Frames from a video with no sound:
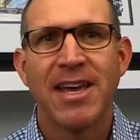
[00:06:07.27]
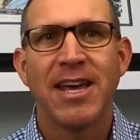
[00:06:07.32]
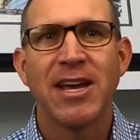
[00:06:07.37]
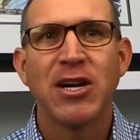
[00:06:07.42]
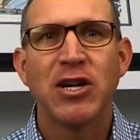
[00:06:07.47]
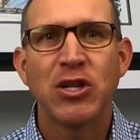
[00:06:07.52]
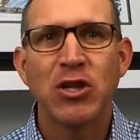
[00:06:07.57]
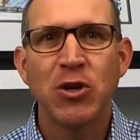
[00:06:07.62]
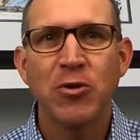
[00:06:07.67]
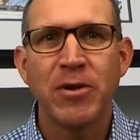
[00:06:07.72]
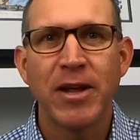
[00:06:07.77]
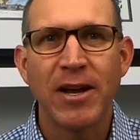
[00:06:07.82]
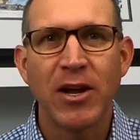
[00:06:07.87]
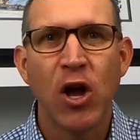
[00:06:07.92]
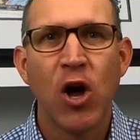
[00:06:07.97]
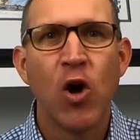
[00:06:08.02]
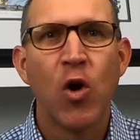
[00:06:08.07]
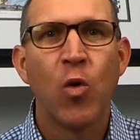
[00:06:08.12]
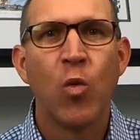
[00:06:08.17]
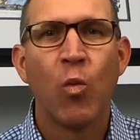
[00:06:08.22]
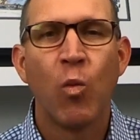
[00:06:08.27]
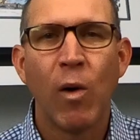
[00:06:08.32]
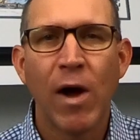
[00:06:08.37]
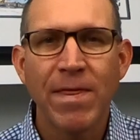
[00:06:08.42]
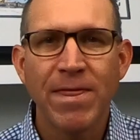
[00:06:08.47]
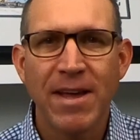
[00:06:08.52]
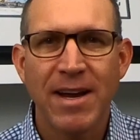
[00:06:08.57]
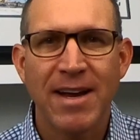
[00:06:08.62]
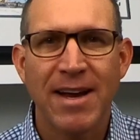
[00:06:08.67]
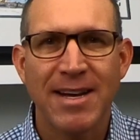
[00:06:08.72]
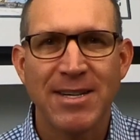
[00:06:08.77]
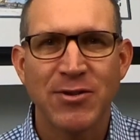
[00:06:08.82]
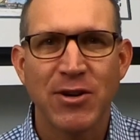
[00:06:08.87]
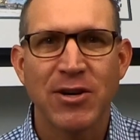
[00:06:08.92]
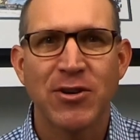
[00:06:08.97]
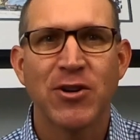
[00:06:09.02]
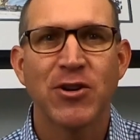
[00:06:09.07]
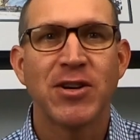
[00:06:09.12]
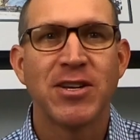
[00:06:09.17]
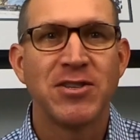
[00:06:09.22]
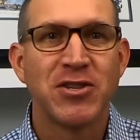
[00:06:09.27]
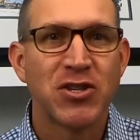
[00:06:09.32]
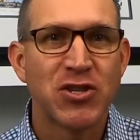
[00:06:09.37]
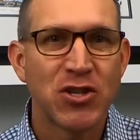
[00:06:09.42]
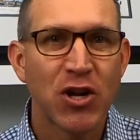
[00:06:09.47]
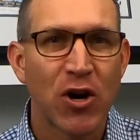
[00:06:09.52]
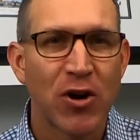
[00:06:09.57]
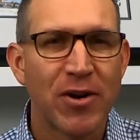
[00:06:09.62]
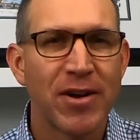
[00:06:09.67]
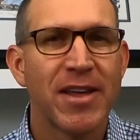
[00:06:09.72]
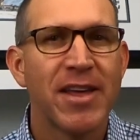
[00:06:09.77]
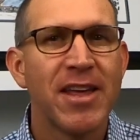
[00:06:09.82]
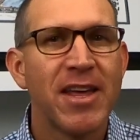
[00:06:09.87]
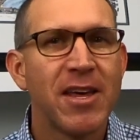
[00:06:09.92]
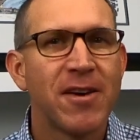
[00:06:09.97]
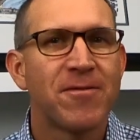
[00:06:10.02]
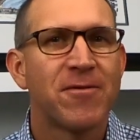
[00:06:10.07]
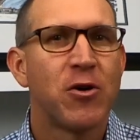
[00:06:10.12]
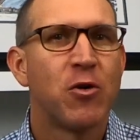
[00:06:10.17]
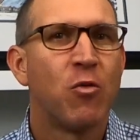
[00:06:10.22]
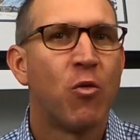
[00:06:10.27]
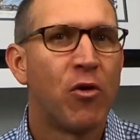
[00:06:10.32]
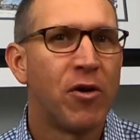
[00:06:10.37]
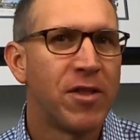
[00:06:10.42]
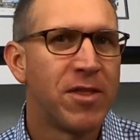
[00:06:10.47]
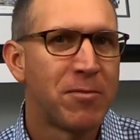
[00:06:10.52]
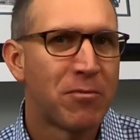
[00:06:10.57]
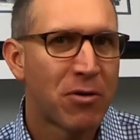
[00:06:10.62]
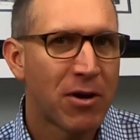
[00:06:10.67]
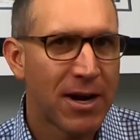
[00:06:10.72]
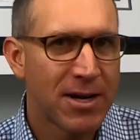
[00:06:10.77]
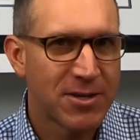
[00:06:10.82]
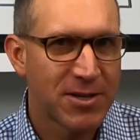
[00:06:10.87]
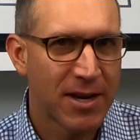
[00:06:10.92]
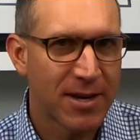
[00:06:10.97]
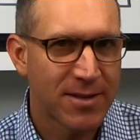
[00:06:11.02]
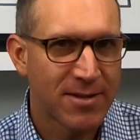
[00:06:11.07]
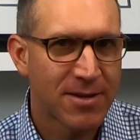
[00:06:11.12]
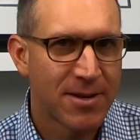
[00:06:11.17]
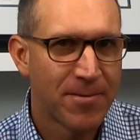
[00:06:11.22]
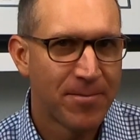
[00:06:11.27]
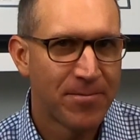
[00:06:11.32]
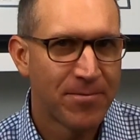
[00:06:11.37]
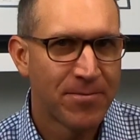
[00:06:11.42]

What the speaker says: including when the contractor can start if awarded the project.